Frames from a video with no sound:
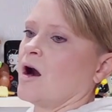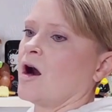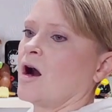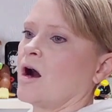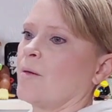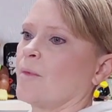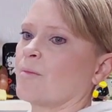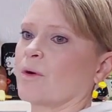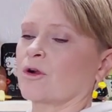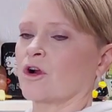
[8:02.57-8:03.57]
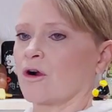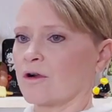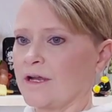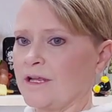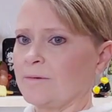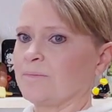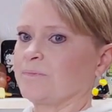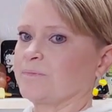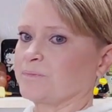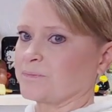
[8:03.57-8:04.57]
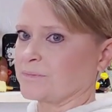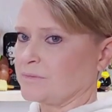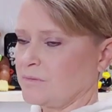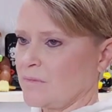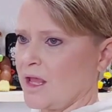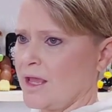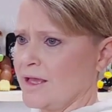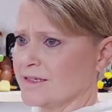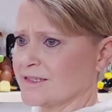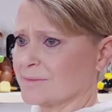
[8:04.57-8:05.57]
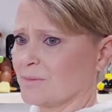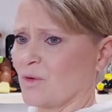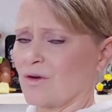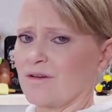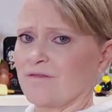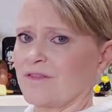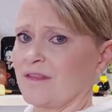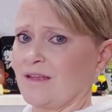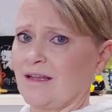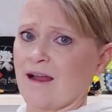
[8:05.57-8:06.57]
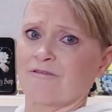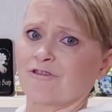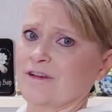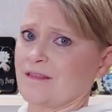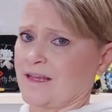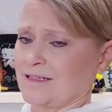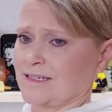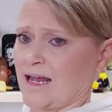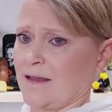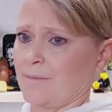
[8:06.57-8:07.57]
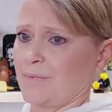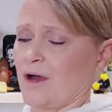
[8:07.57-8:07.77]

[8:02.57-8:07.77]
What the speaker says: Mercari is more of the everything type,